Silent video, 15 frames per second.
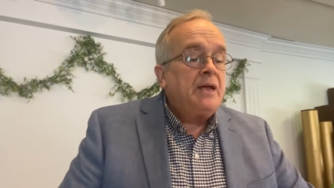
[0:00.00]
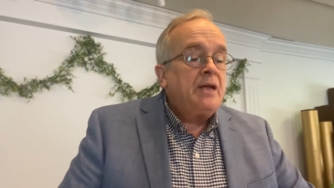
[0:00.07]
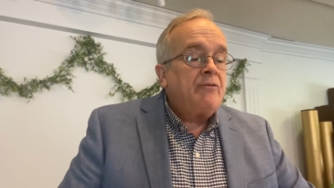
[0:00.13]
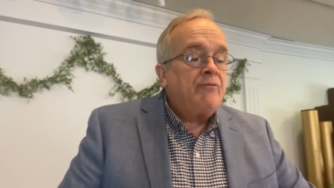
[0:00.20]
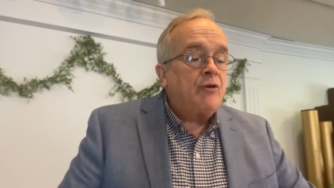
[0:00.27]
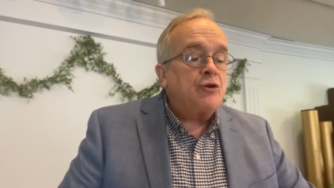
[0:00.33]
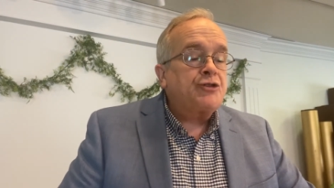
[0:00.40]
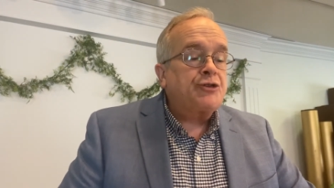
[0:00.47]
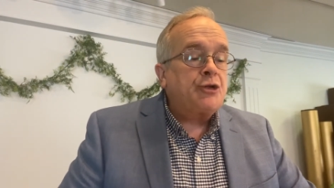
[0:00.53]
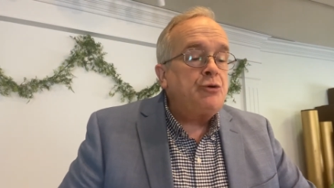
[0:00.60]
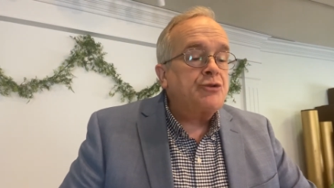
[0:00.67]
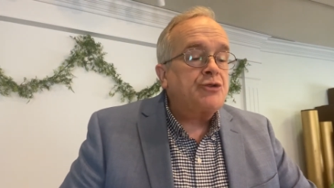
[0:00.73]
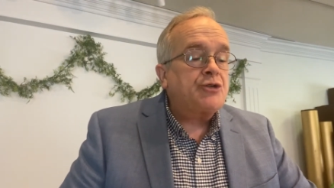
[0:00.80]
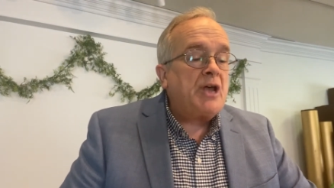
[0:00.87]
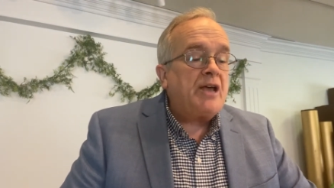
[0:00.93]
Verse 2
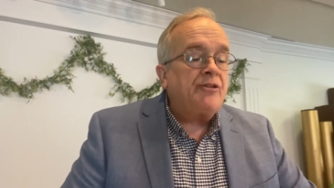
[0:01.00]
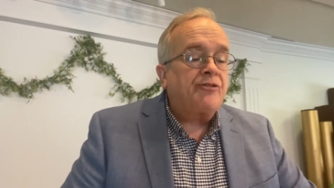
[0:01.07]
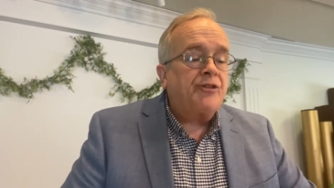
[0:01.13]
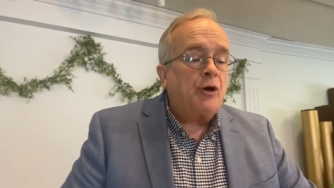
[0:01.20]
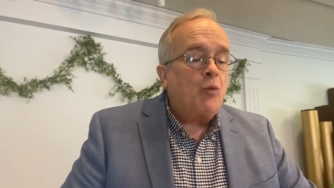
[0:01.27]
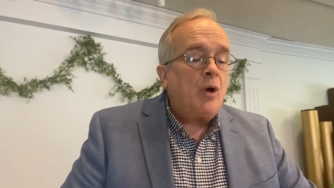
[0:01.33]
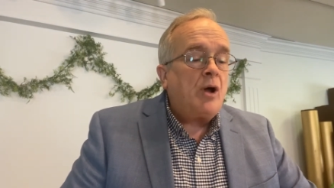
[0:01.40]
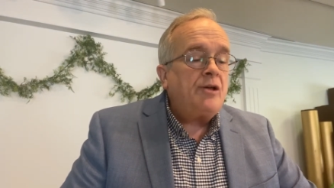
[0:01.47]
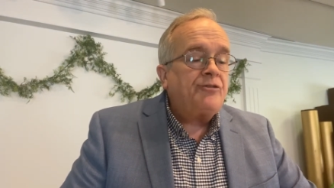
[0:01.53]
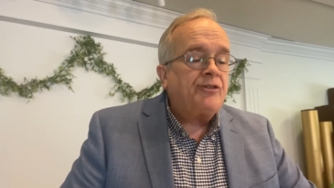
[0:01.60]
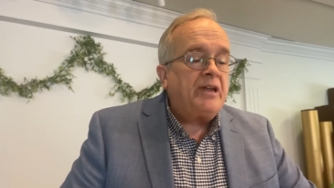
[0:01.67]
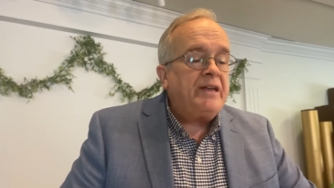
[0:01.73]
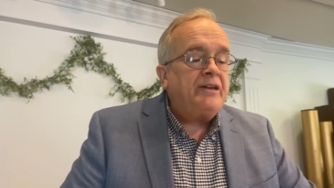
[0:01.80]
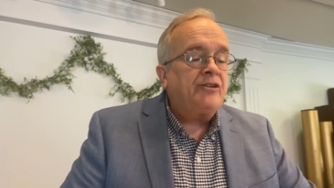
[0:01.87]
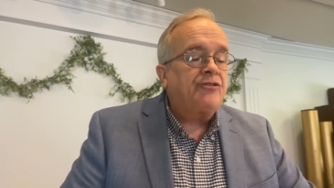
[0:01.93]
says, There was
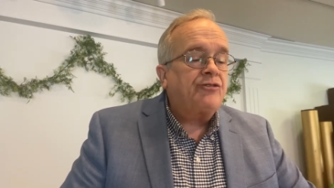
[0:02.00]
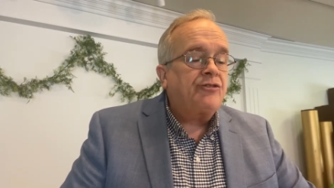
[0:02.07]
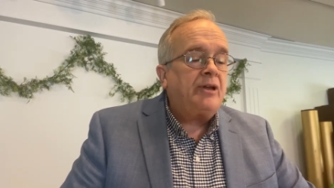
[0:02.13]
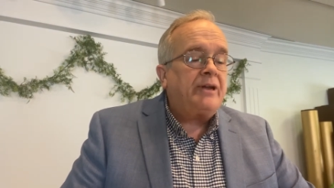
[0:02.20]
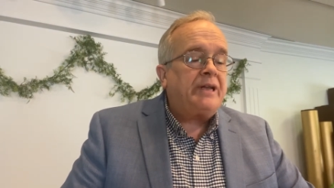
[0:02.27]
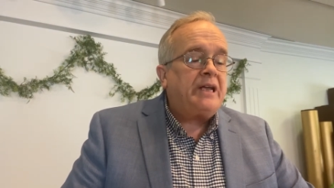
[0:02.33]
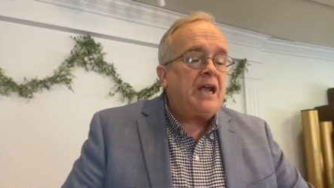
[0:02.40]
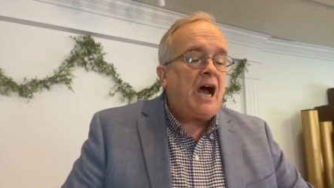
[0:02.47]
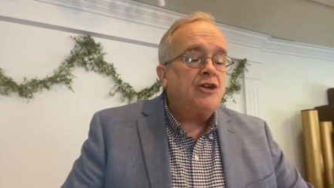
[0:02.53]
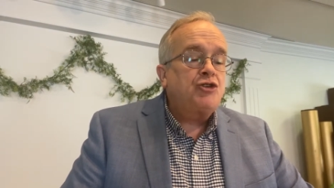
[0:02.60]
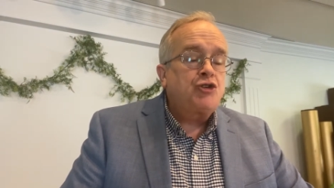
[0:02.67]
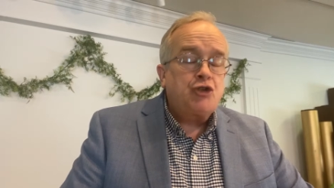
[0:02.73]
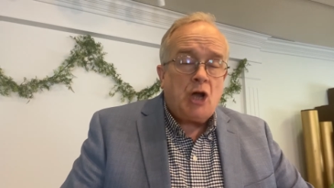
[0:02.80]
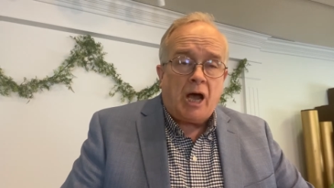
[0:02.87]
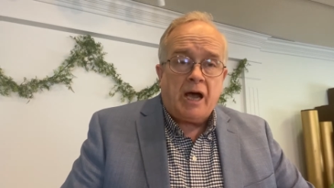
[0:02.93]
in a city a
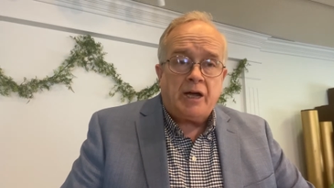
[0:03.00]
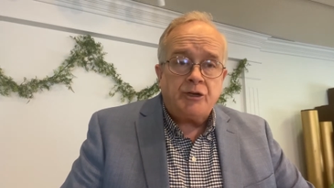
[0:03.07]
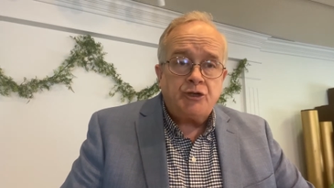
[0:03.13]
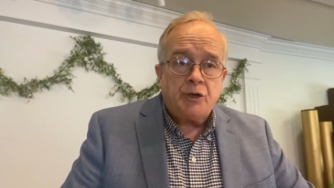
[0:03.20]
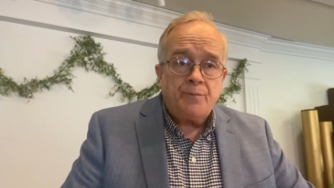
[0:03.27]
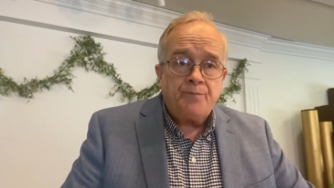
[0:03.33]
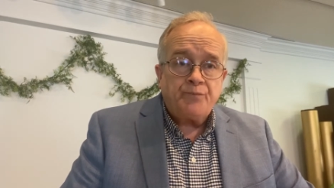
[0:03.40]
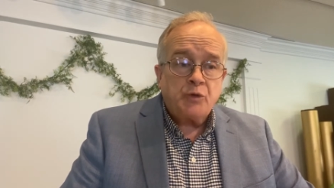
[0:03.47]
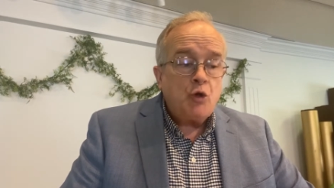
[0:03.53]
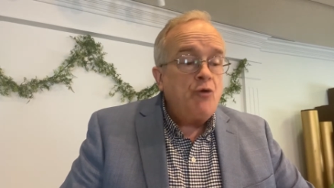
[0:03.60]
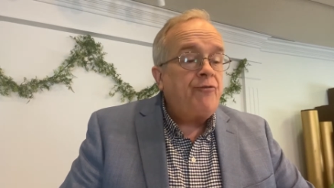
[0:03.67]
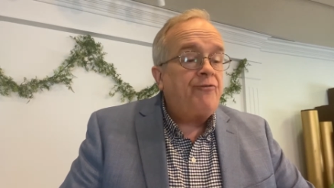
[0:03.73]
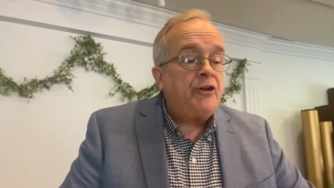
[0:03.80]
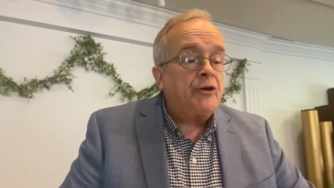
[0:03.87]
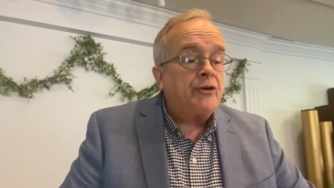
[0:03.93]
judge who
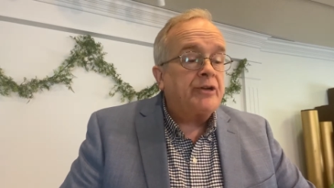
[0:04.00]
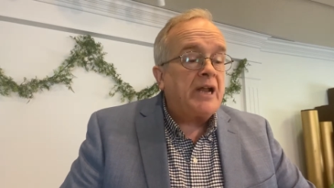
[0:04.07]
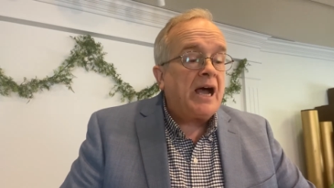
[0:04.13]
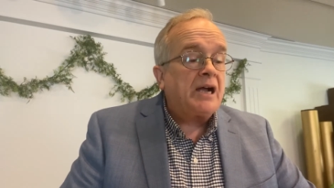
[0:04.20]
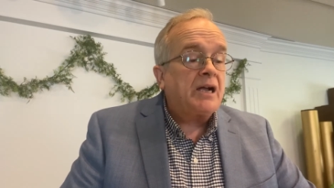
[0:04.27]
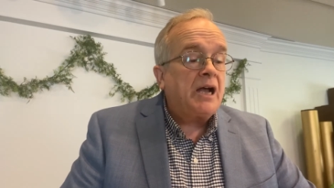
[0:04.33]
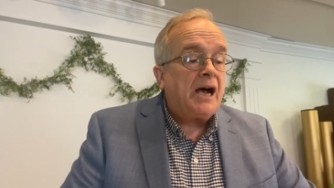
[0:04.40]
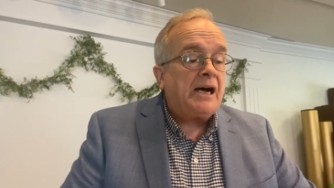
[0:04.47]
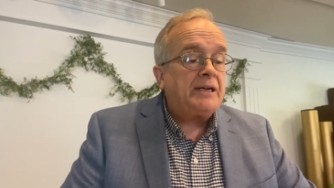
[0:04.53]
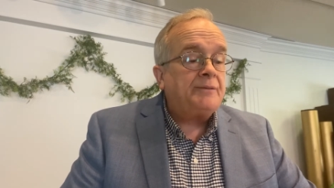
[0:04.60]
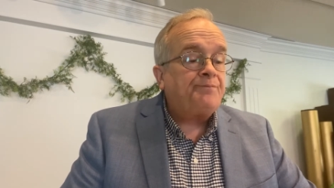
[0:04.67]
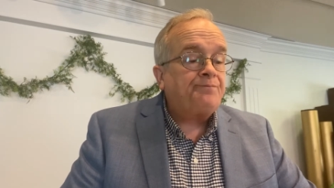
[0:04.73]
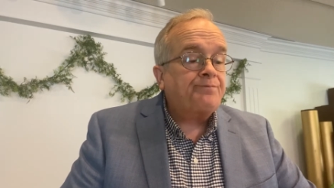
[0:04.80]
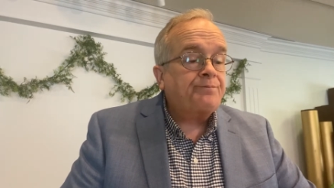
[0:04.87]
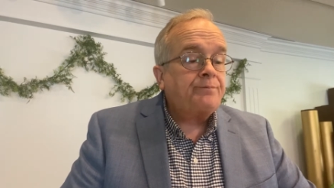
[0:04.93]
feared not God,
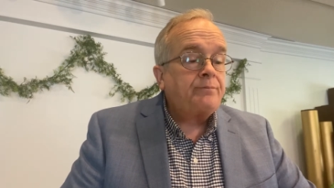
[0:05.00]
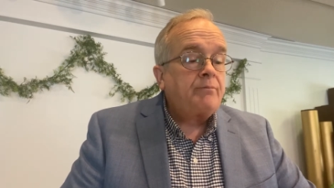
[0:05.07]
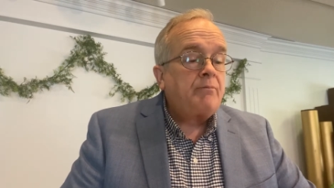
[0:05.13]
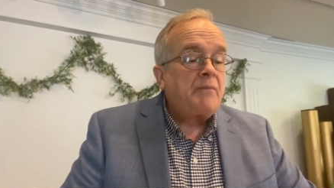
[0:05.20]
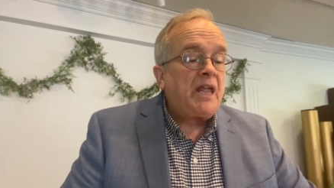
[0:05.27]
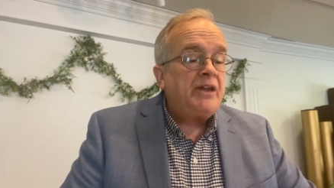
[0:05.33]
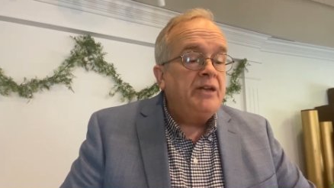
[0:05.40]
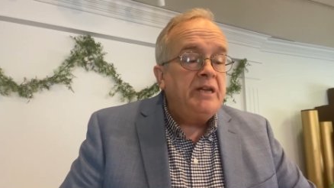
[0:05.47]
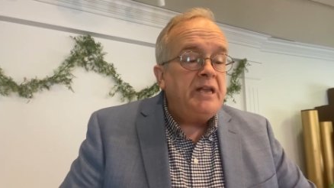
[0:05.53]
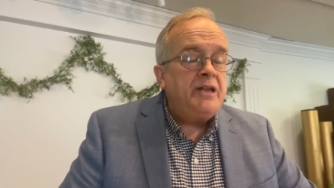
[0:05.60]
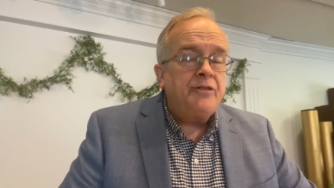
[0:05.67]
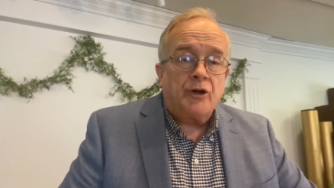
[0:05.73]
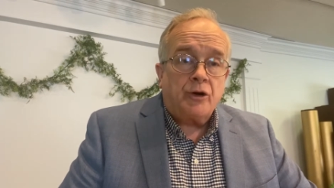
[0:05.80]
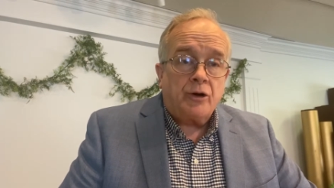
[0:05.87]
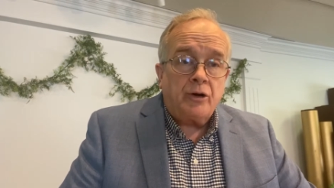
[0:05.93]

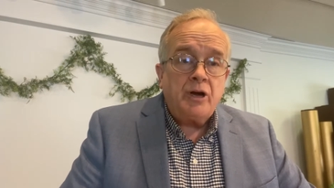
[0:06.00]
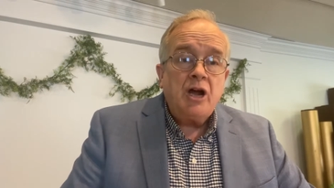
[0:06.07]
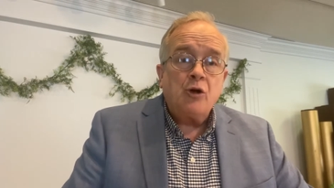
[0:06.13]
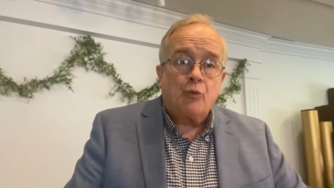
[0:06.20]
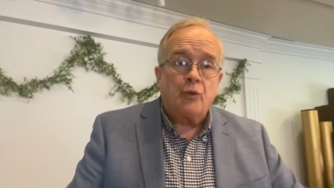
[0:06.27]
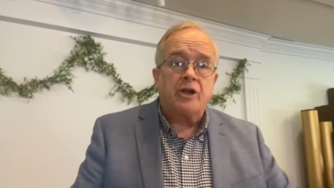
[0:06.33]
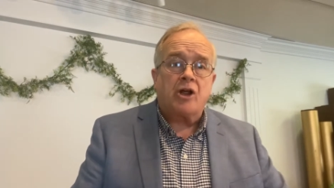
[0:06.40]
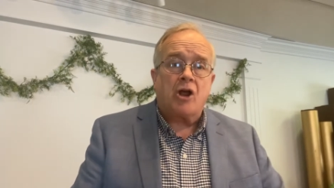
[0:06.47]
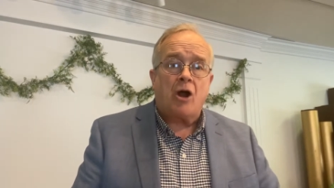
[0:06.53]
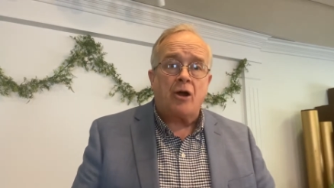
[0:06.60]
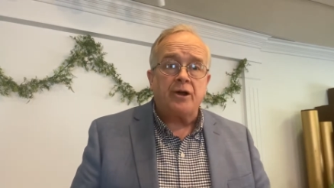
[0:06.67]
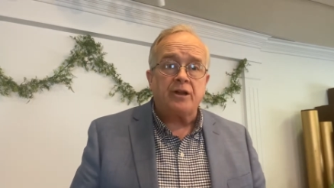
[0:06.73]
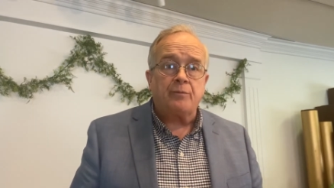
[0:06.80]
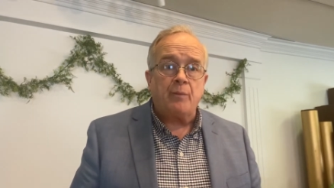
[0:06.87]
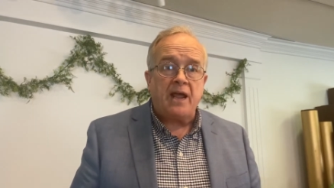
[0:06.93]
neither
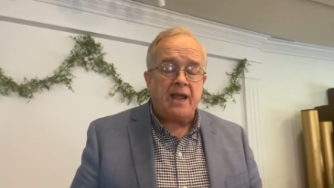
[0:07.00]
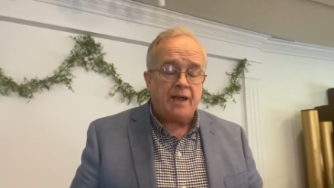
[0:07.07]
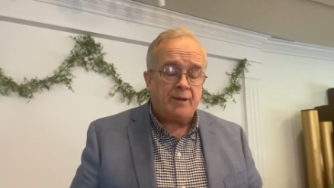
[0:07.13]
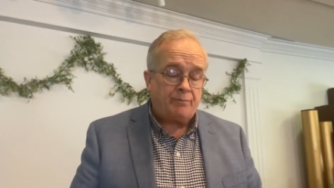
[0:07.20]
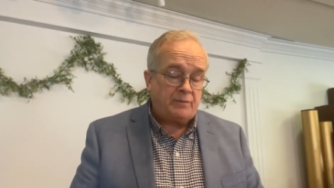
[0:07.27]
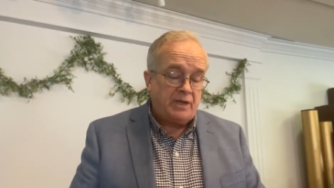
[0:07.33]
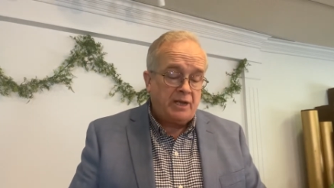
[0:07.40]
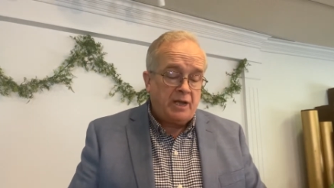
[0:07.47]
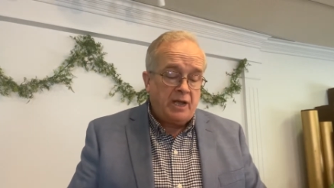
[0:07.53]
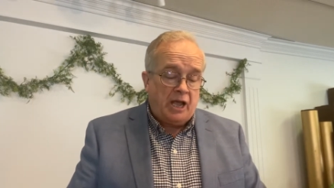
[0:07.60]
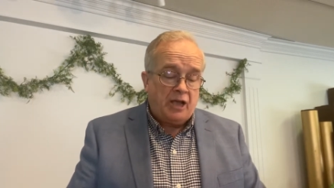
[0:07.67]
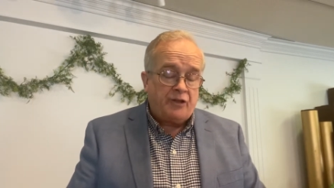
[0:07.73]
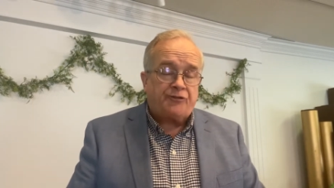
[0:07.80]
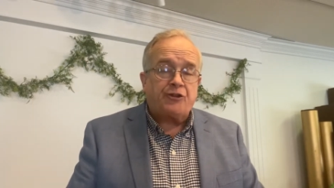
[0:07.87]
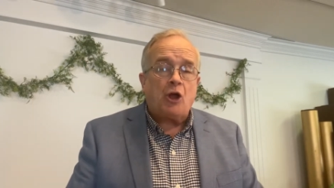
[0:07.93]
regarded man.
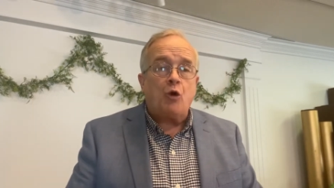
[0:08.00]
And so